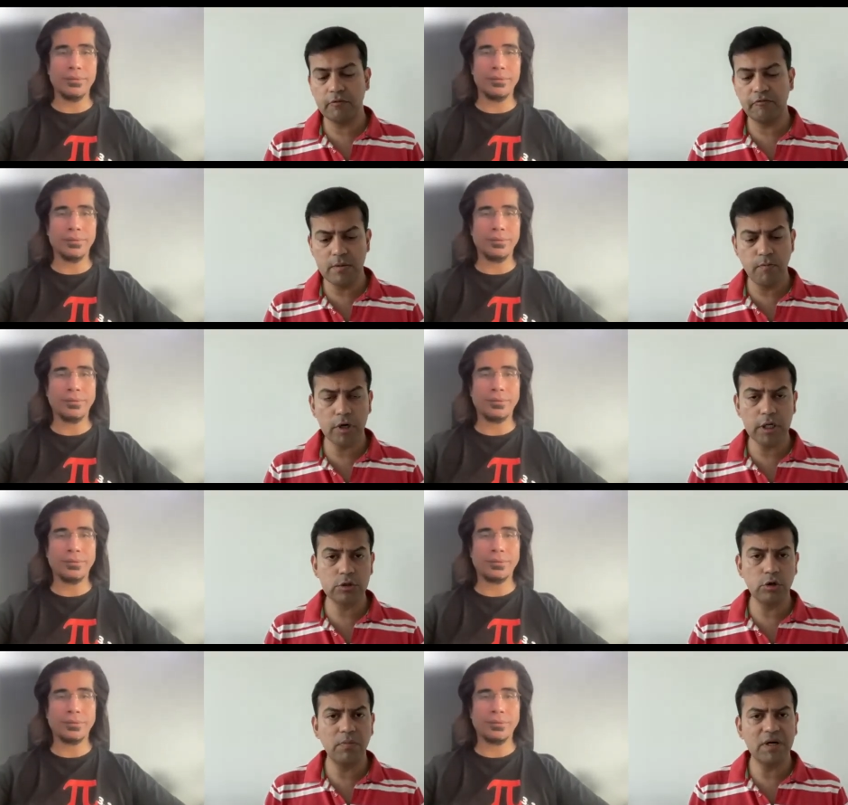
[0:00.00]
Speaker 1: a very important
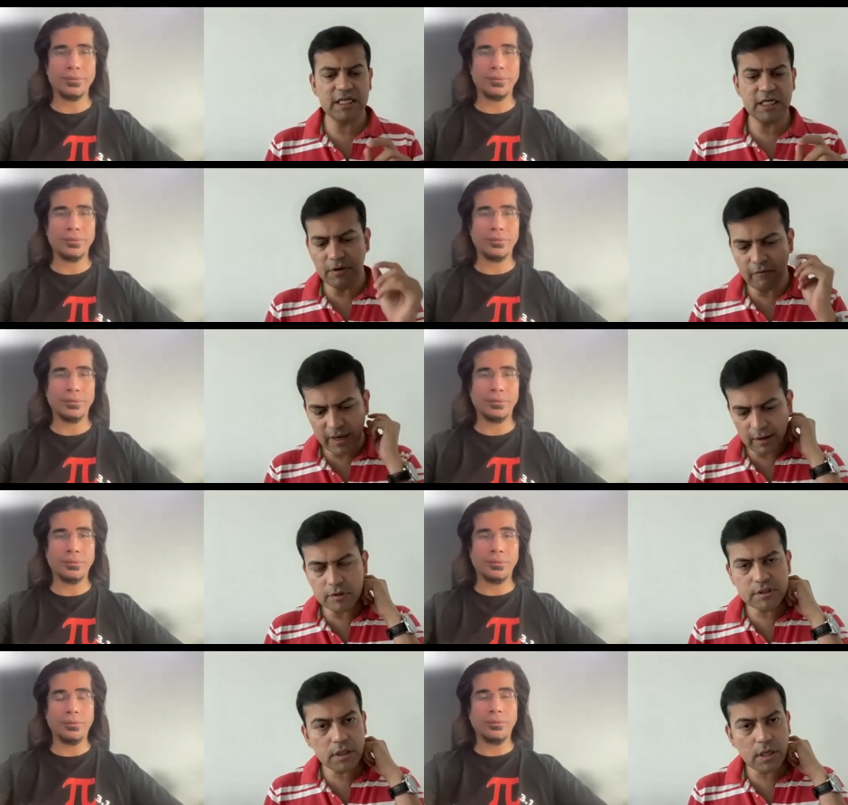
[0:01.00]
role but tell me when i
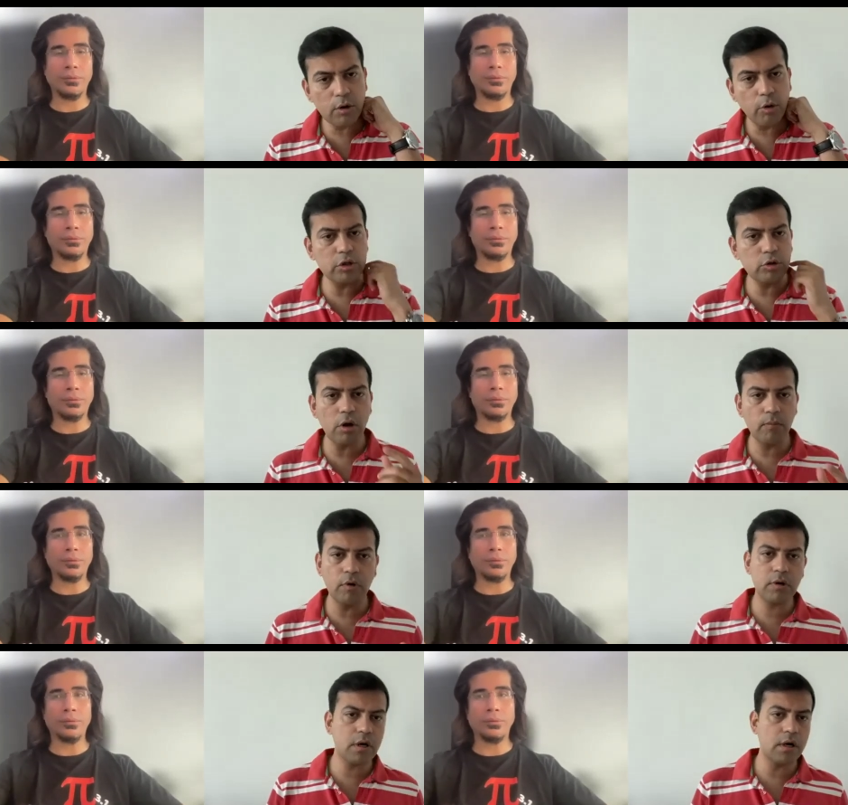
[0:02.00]
was uh, going through your
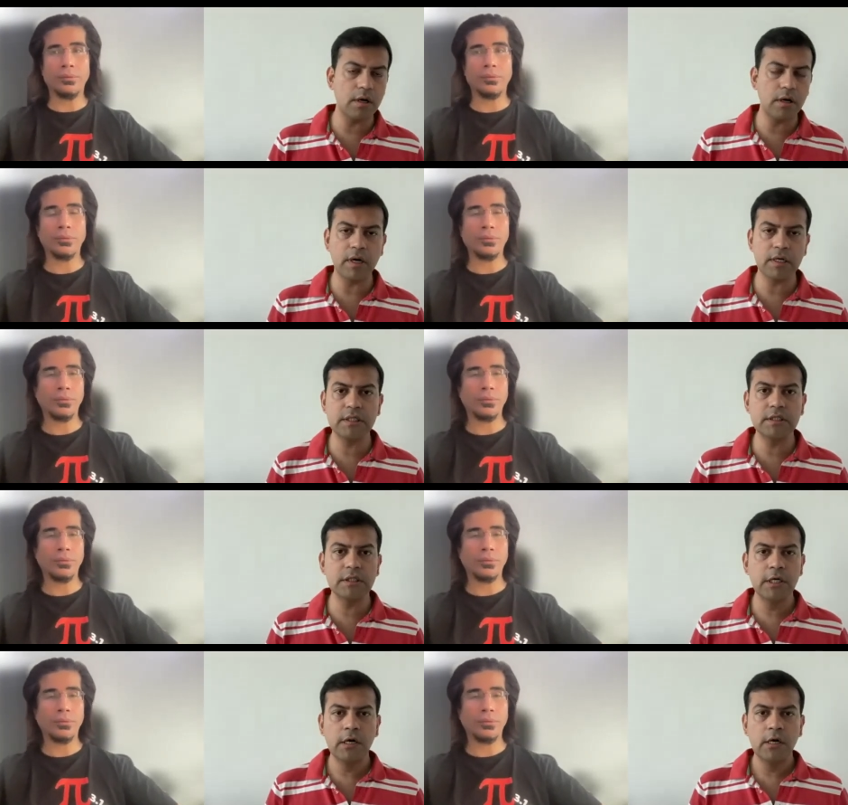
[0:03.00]
book uh, Manasij,
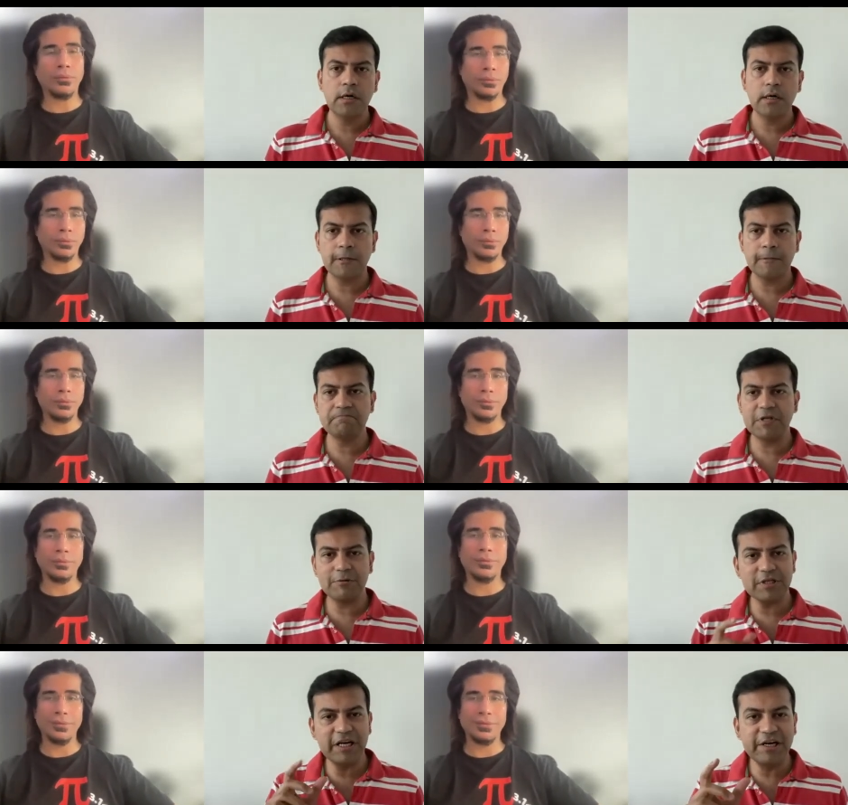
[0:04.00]
uh, there
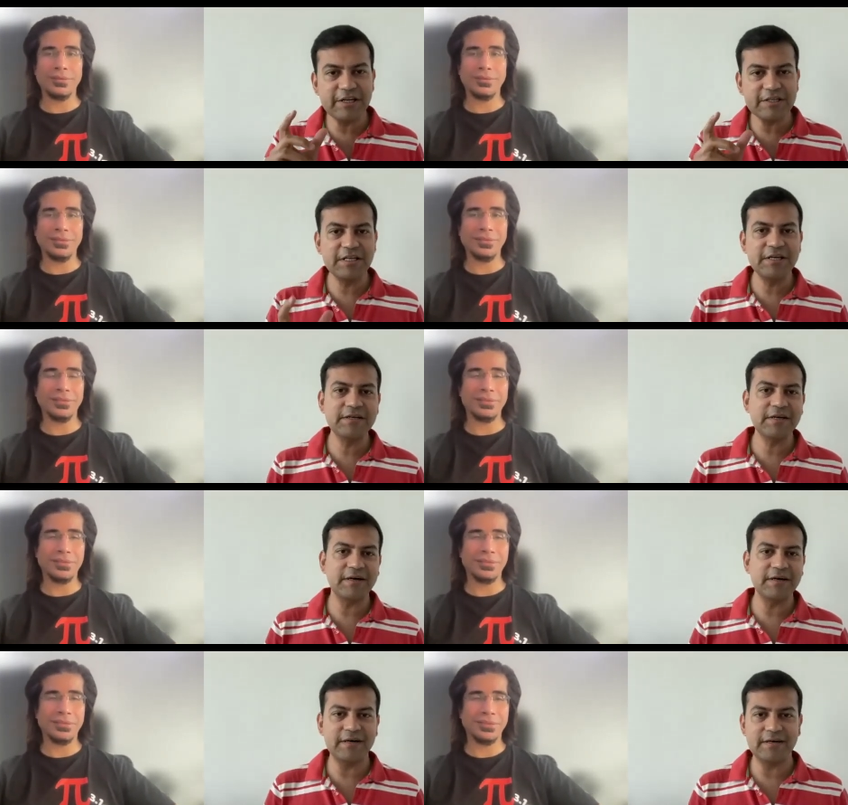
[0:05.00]
was an interesting
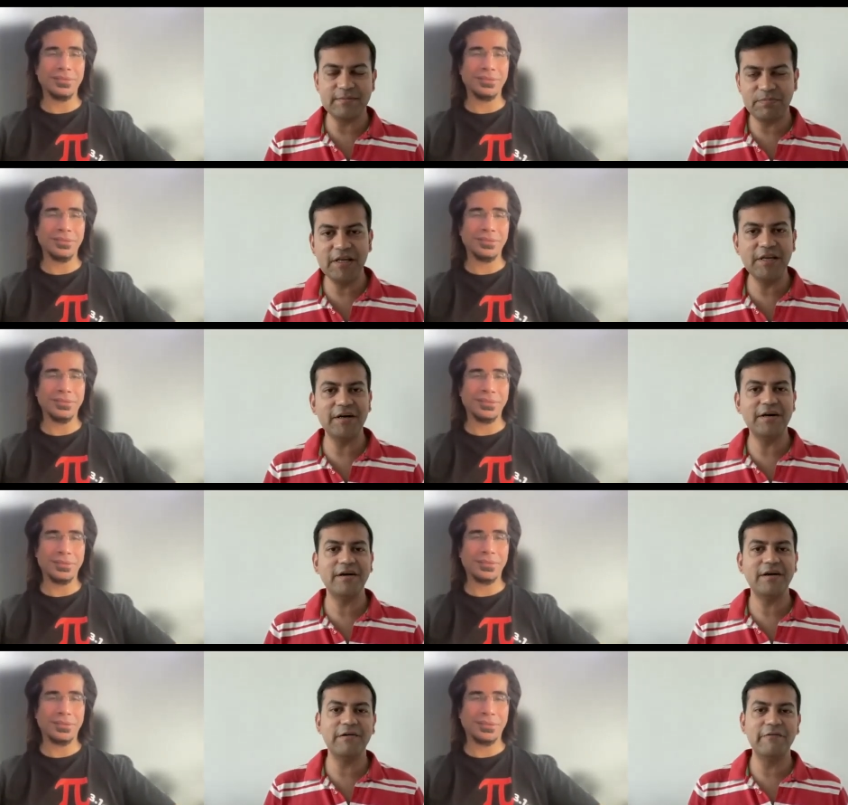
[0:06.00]
uh, period
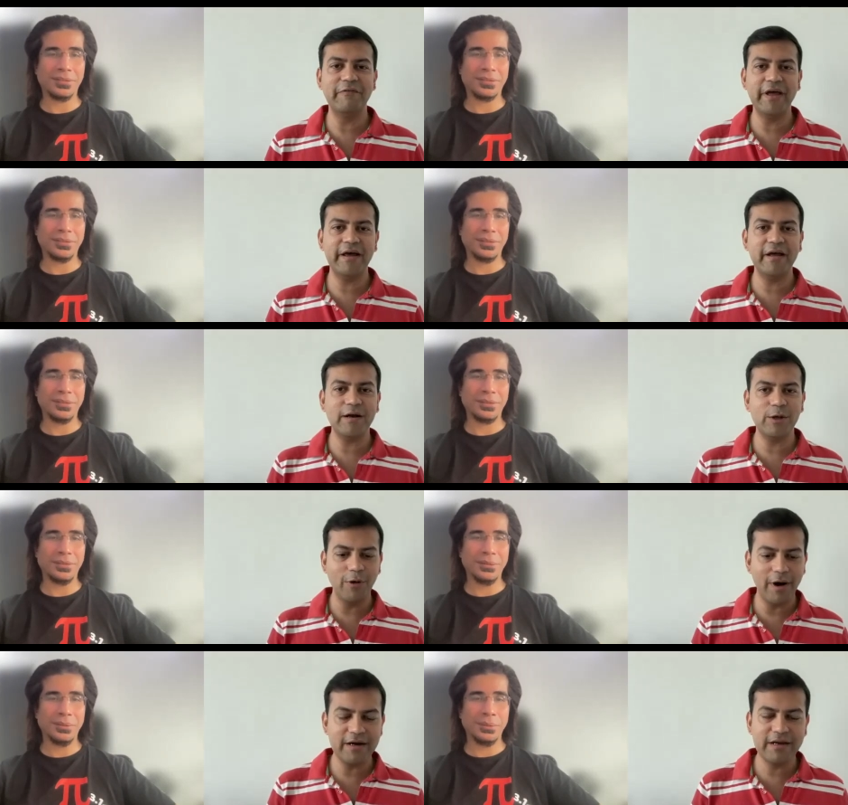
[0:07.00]
where you
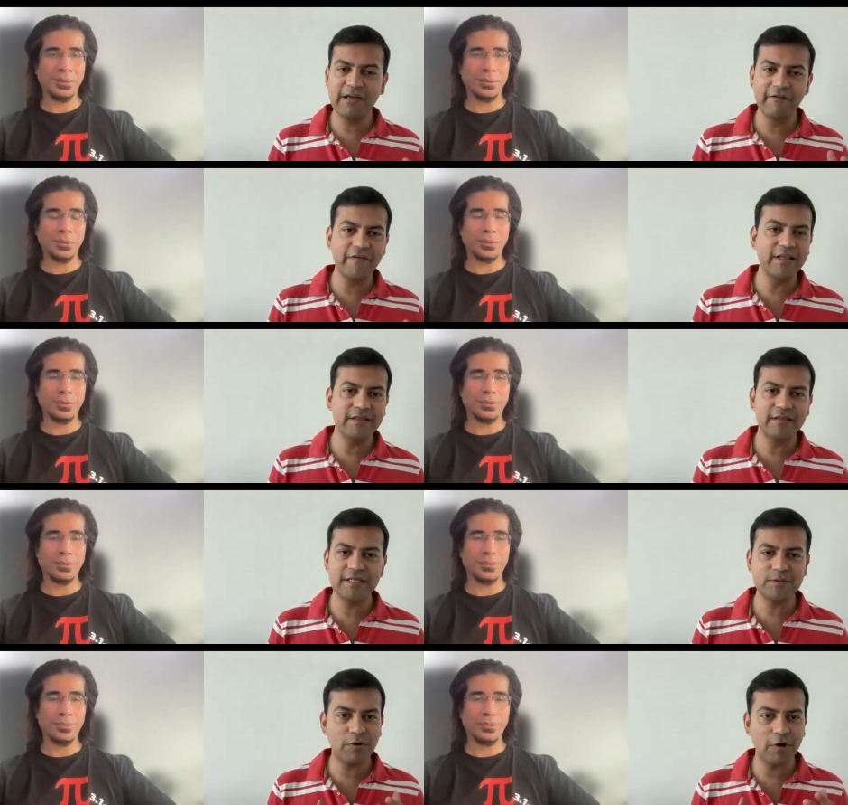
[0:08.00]
had given
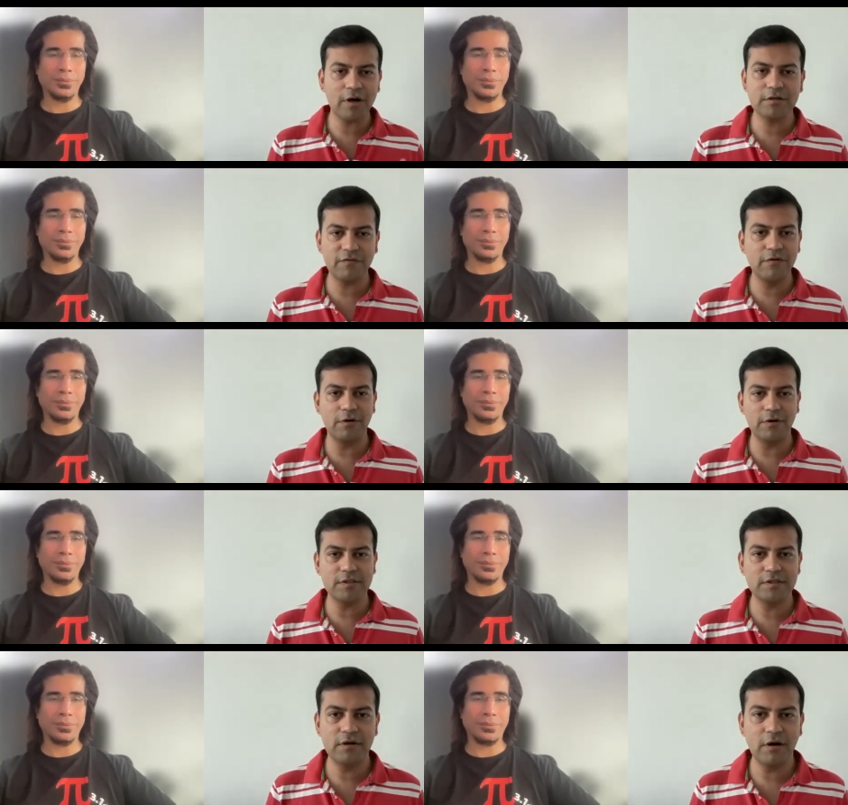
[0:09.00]
this product of
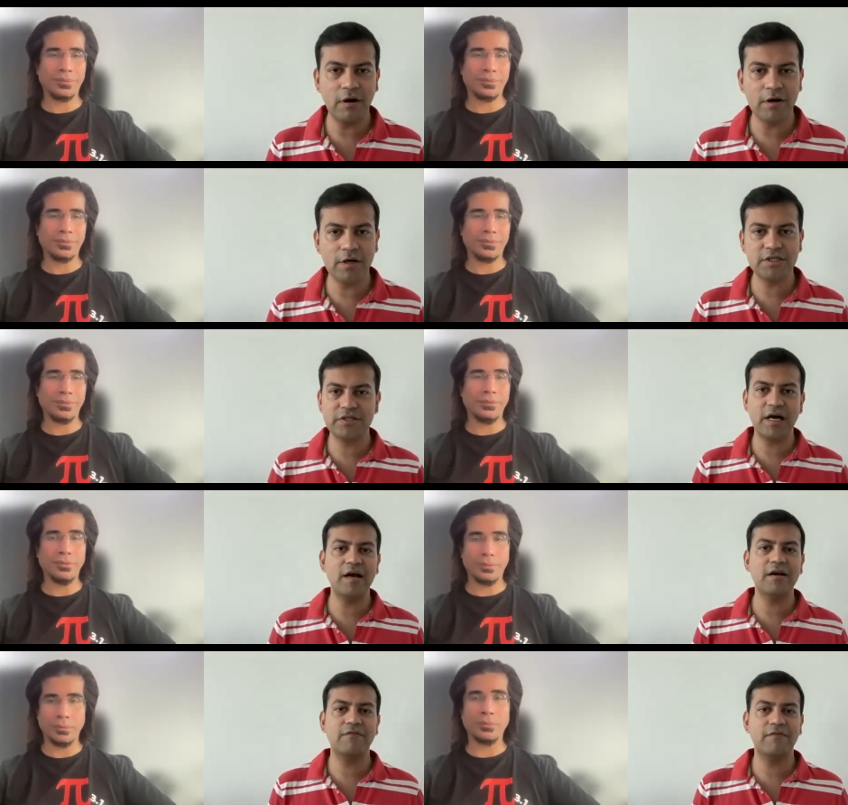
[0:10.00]
yours on a
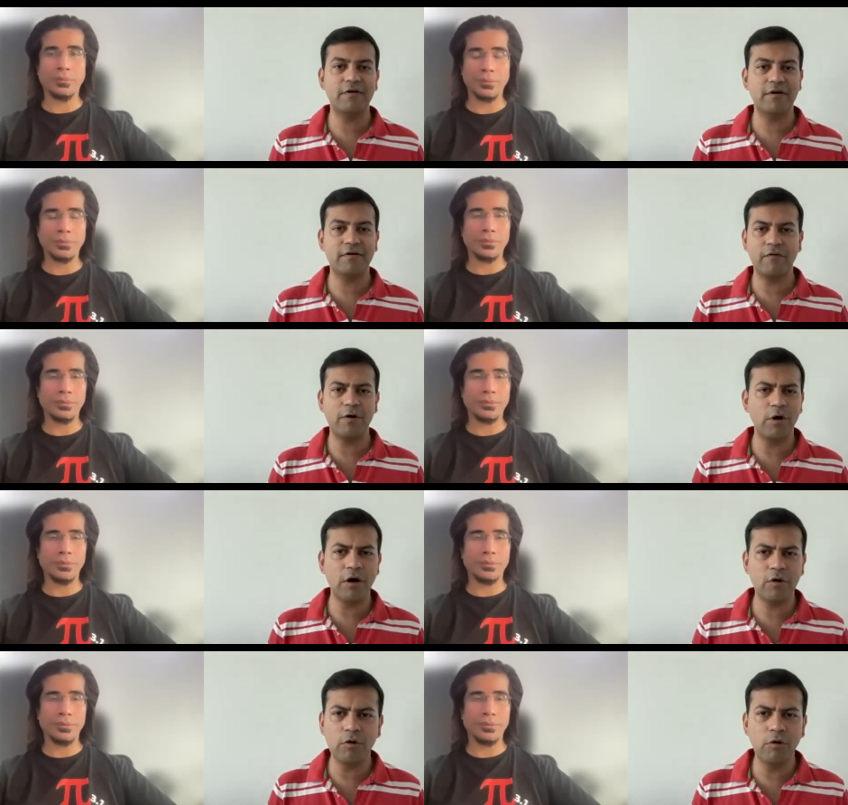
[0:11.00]
trial mm-hmm. for for
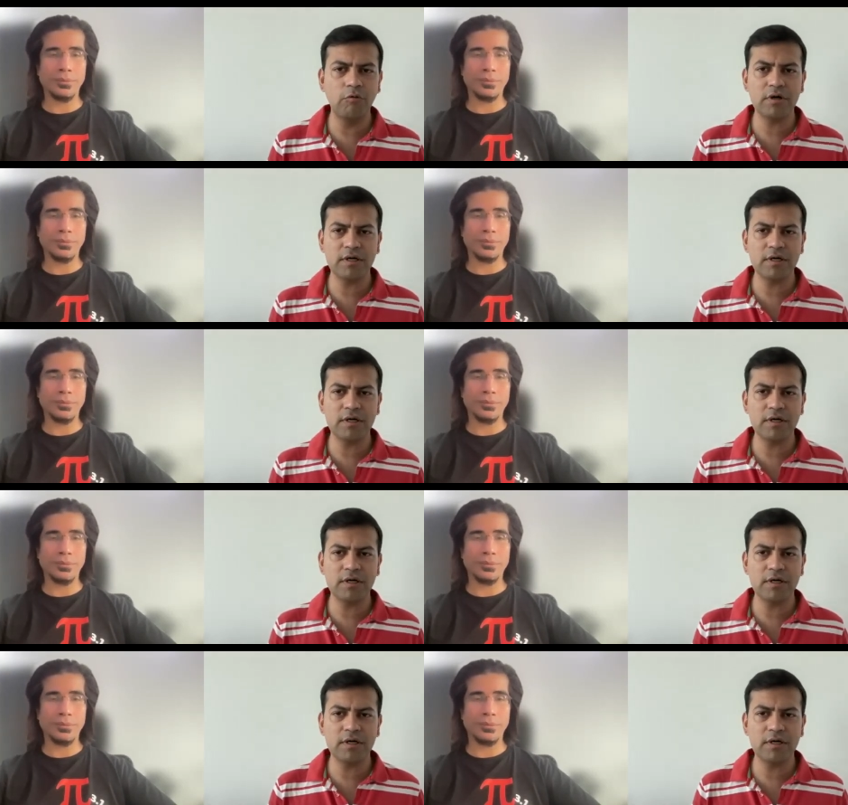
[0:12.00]
or over